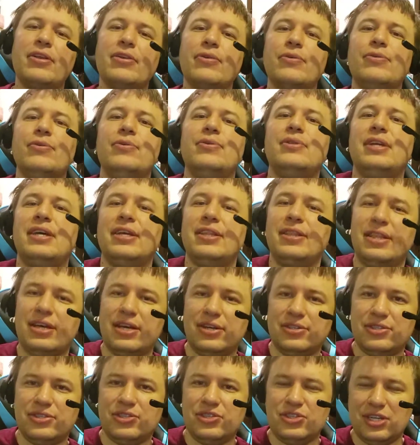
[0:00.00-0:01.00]
go through
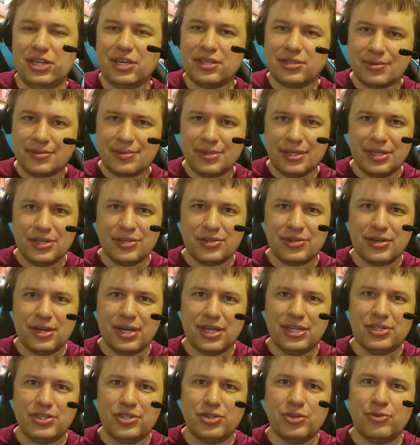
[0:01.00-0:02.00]
10,000 checks when they
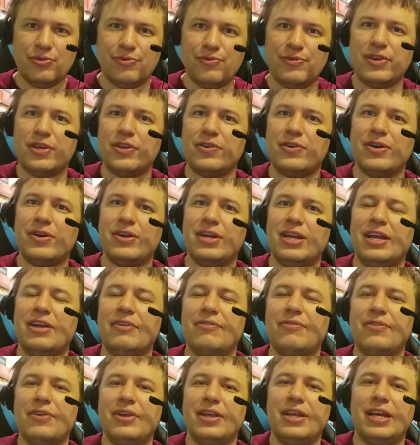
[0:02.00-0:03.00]
try to figure out
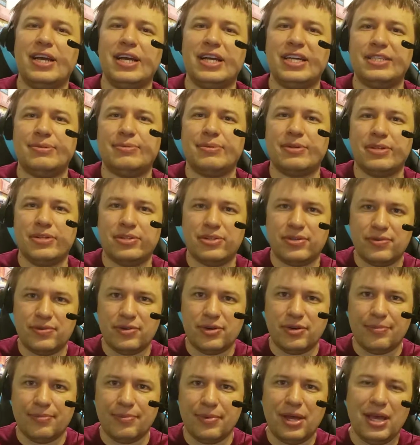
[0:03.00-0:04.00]
every aspect of the
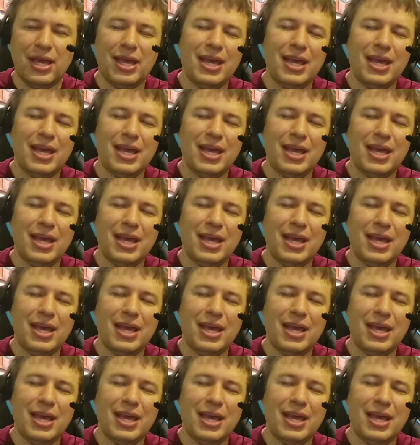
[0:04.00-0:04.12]
room.